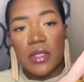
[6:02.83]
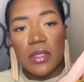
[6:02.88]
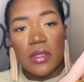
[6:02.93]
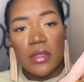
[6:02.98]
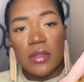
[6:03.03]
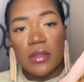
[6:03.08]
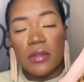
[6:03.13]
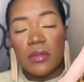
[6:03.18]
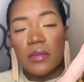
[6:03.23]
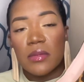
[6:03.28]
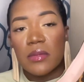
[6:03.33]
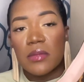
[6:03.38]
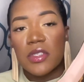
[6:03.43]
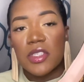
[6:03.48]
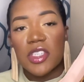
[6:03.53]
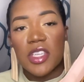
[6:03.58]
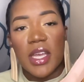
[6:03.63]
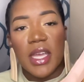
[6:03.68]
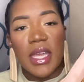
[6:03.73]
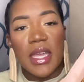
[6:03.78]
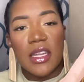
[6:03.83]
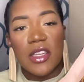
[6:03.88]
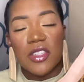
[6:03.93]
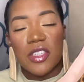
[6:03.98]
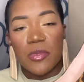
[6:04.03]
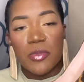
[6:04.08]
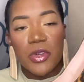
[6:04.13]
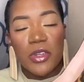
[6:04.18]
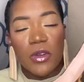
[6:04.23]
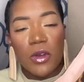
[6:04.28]
to change
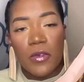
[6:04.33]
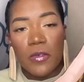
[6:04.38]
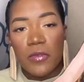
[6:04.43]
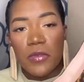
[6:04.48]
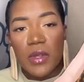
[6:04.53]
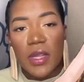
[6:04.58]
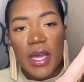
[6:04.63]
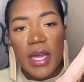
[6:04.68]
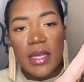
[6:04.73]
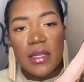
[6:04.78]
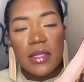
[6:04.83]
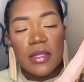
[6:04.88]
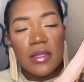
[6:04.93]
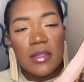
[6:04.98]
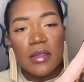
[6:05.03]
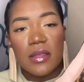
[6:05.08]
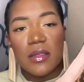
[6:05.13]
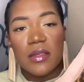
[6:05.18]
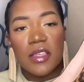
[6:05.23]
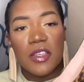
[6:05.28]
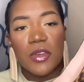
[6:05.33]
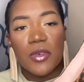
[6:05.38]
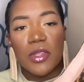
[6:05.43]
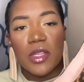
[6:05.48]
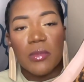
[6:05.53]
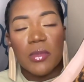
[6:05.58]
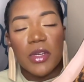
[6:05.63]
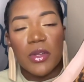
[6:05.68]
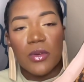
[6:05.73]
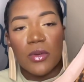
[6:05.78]
and put on flats, you know, in the
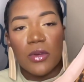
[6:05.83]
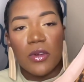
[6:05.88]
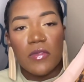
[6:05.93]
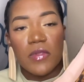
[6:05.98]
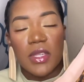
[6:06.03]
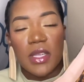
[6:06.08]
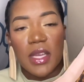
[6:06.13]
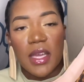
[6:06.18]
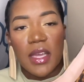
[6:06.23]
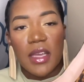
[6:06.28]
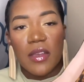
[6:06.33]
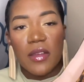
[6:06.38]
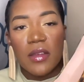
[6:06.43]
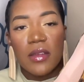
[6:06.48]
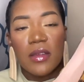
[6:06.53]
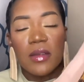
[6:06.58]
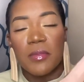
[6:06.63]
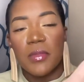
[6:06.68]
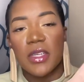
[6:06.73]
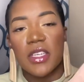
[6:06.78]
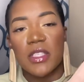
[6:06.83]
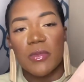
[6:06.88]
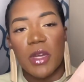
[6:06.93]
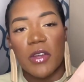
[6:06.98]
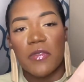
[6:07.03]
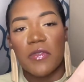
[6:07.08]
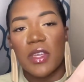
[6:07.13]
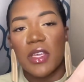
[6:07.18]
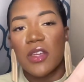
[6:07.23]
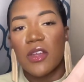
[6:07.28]
middle of the day because my
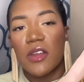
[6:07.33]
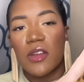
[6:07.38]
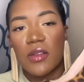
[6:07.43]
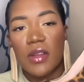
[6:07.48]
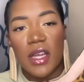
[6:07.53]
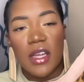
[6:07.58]
feet hurt.